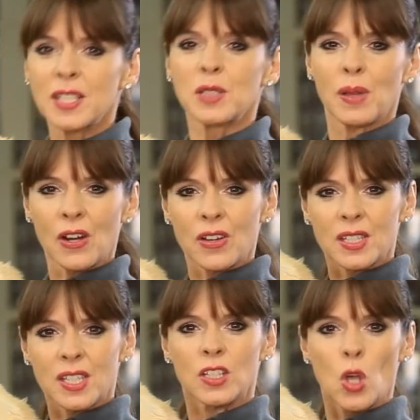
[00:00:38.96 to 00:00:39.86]

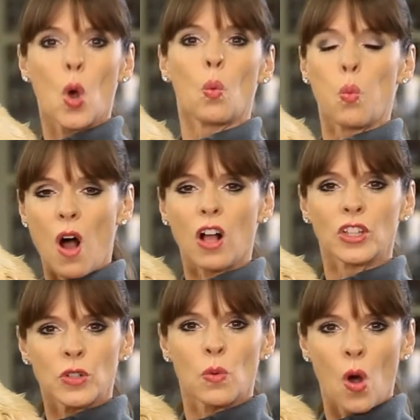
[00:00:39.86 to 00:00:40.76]
experiences while
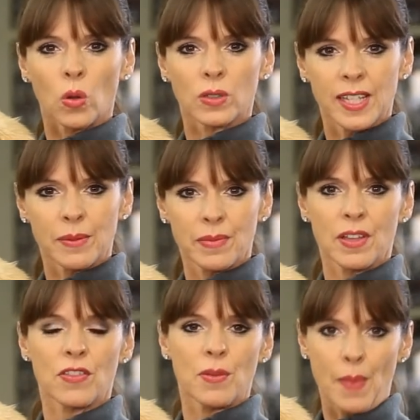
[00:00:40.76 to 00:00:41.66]
you hold him,
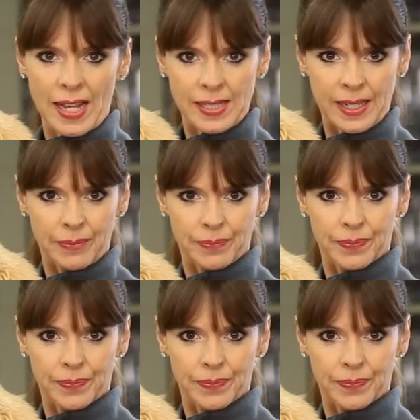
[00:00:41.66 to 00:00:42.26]
the better.